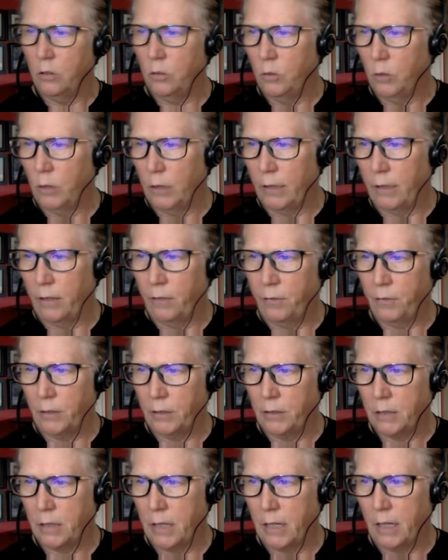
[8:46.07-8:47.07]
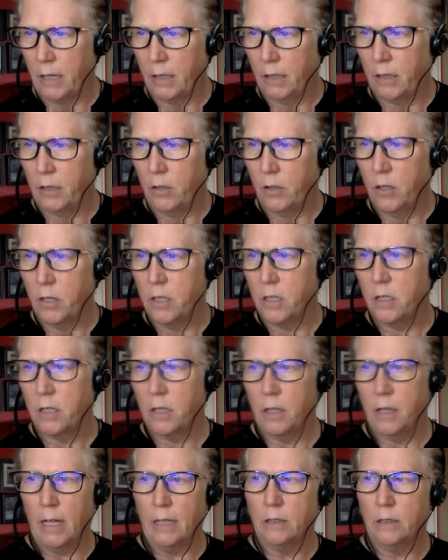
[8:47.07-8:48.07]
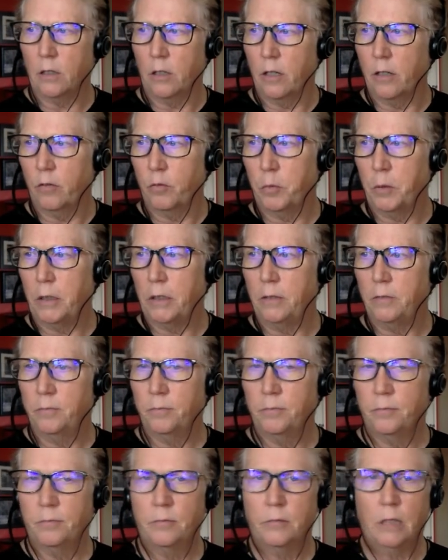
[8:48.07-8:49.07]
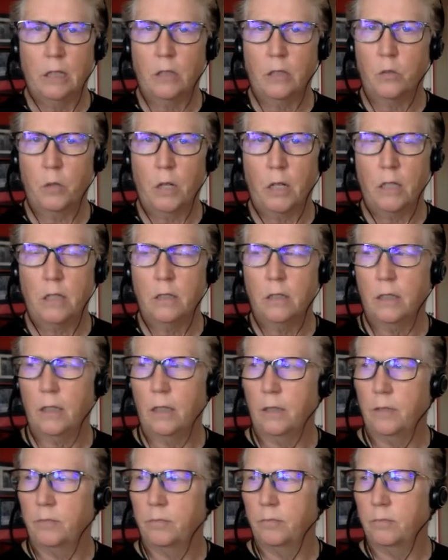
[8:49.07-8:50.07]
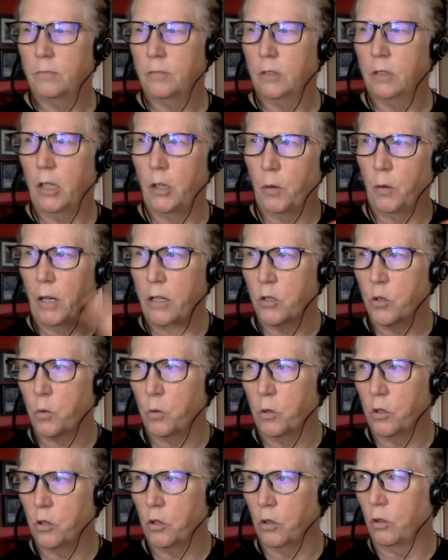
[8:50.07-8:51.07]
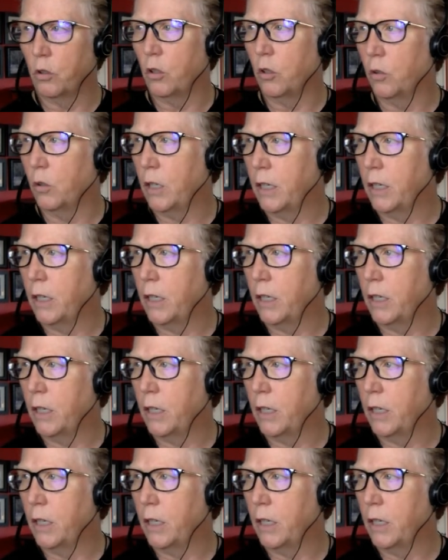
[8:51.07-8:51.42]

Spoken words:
Oh, I got to fix that. I can already see that's off, but that's what I see. Anyway, I just want you to know.